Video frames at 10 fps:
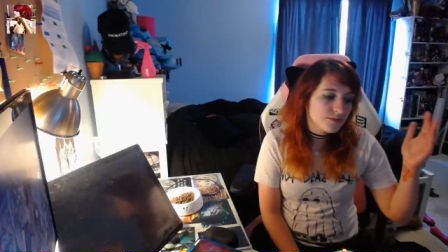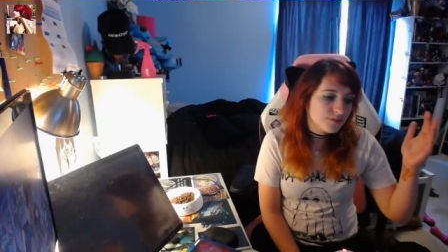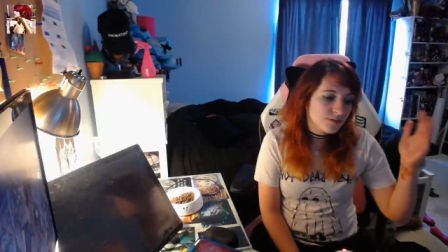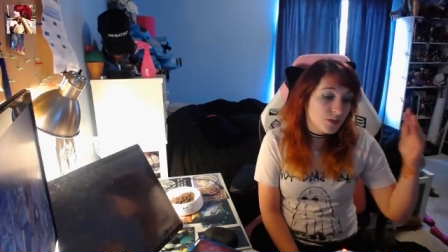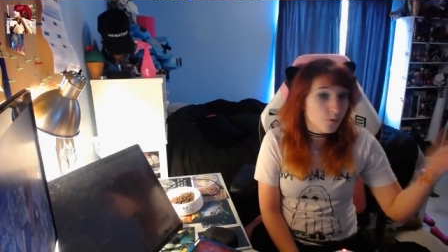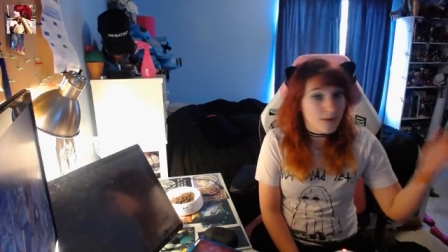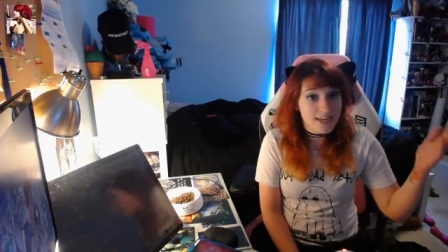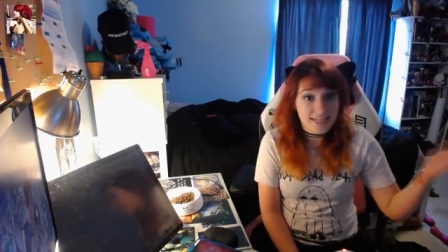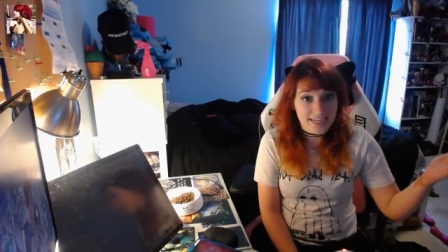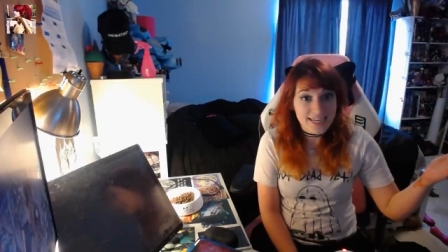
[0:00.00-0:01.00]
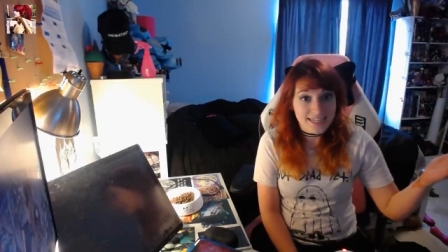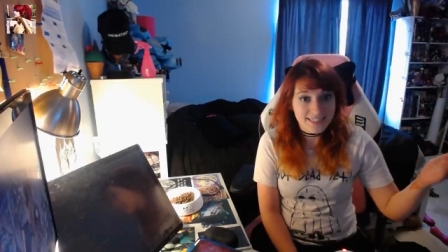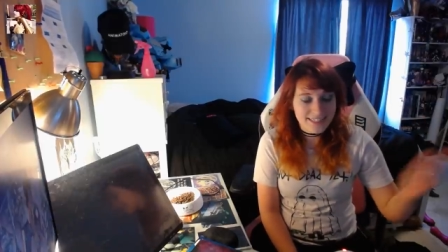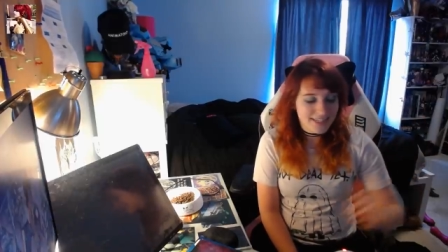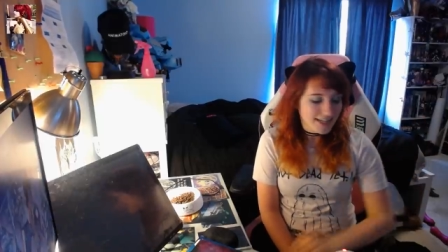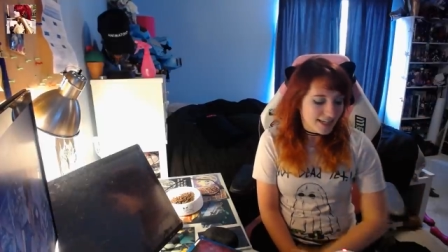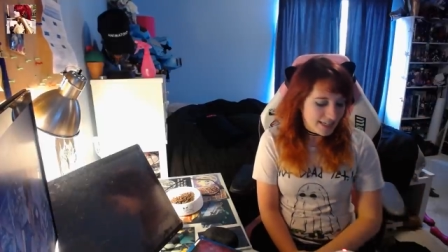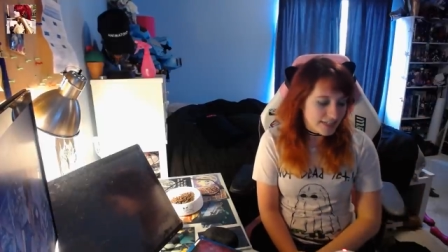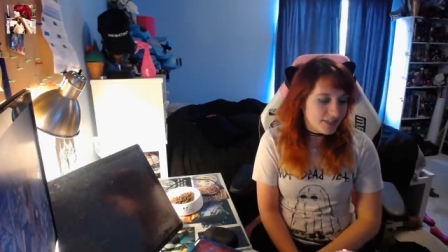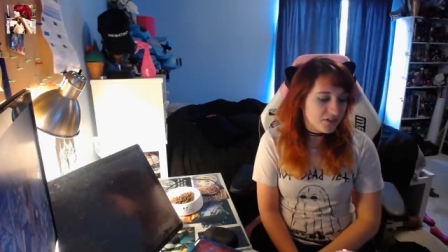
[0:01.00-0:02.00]
the way he is,
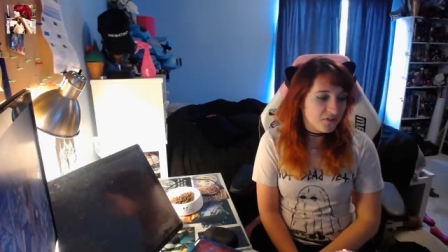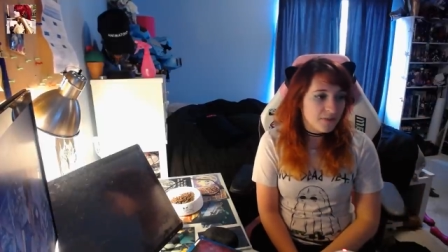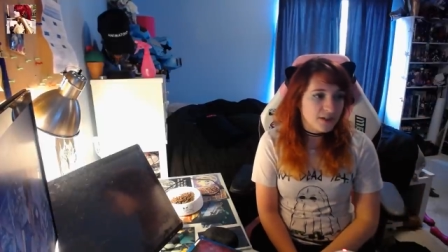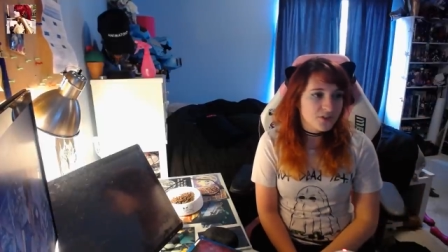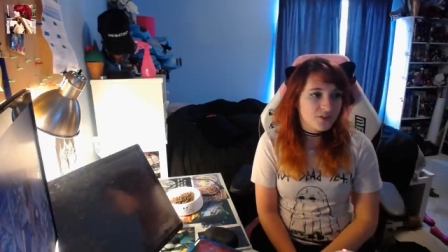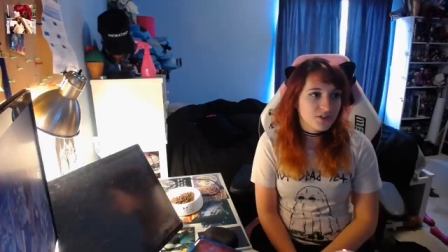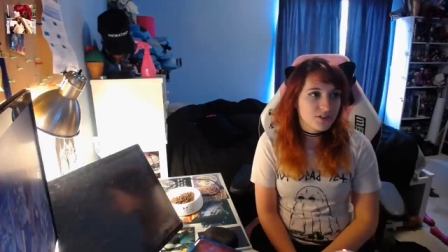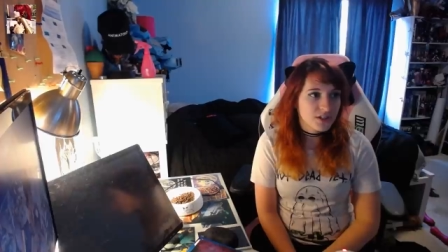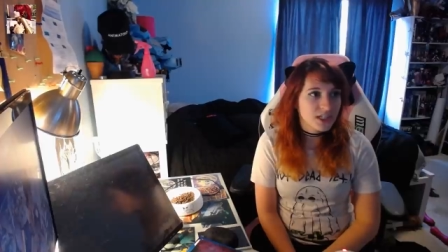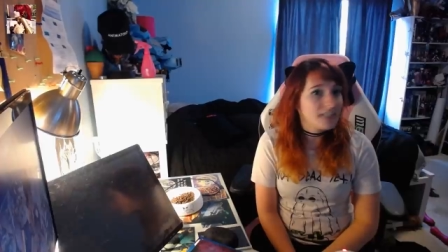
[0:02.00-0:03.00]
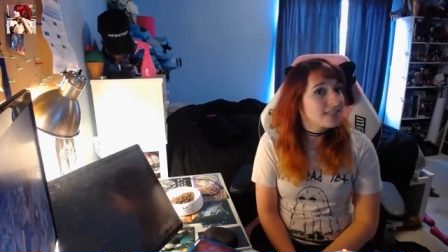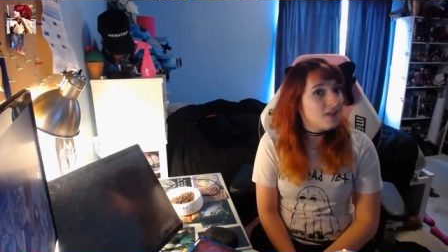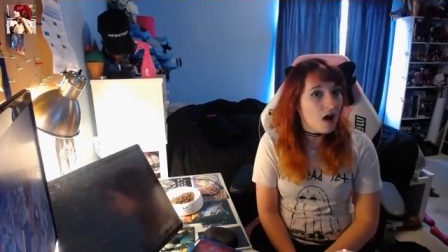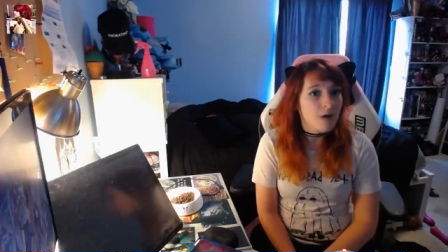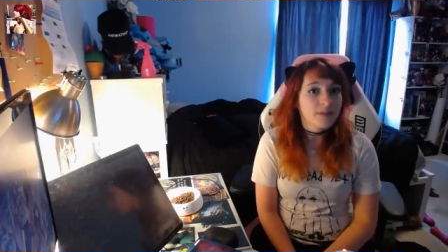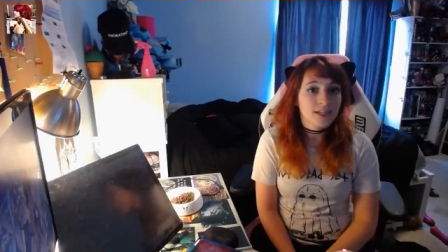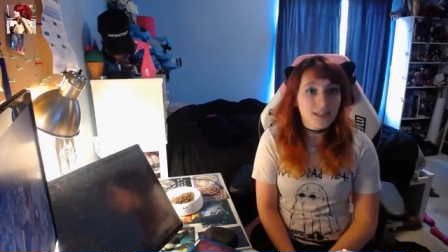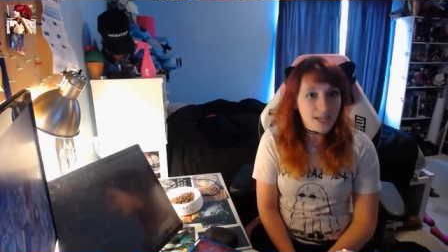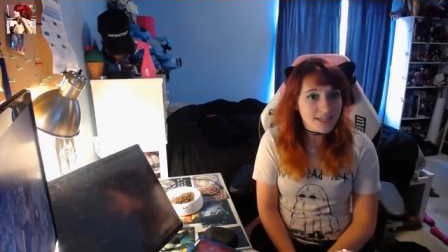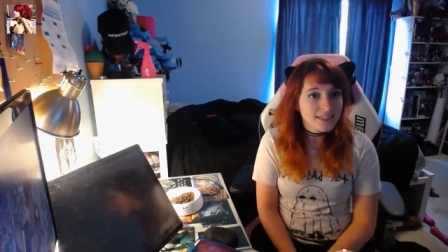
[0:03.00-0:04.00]
he's so much is calm and
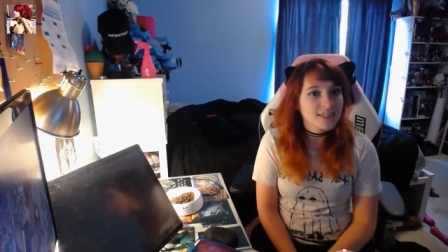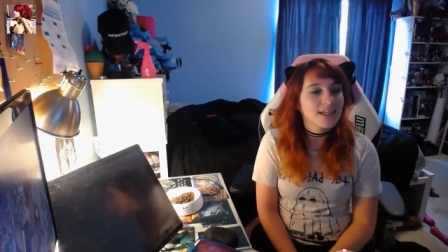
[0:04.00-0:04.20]
collected.